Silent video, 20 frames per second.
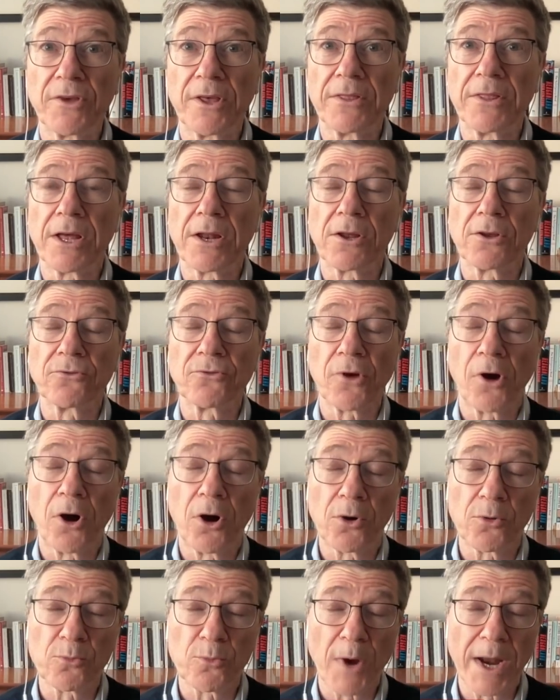and that has
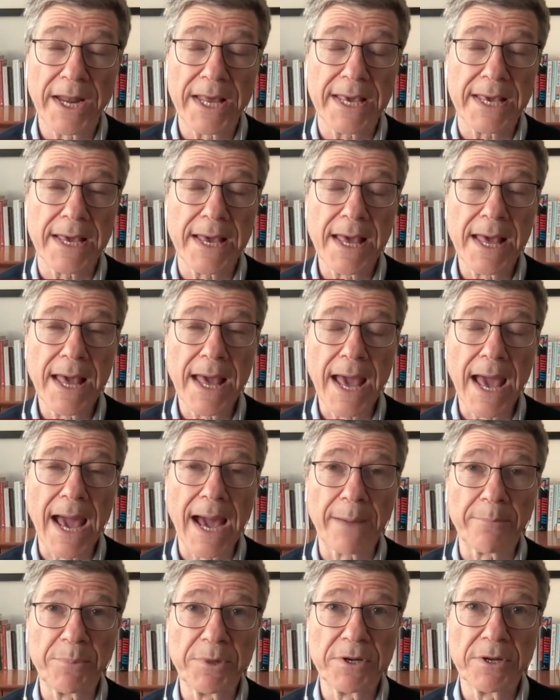already
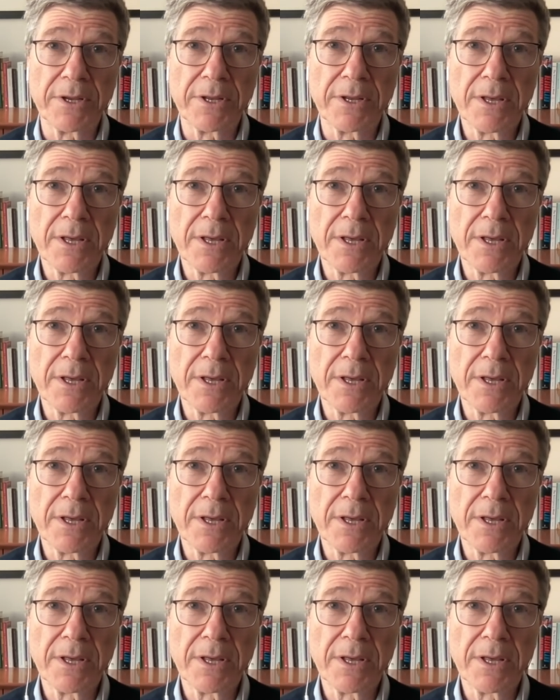happened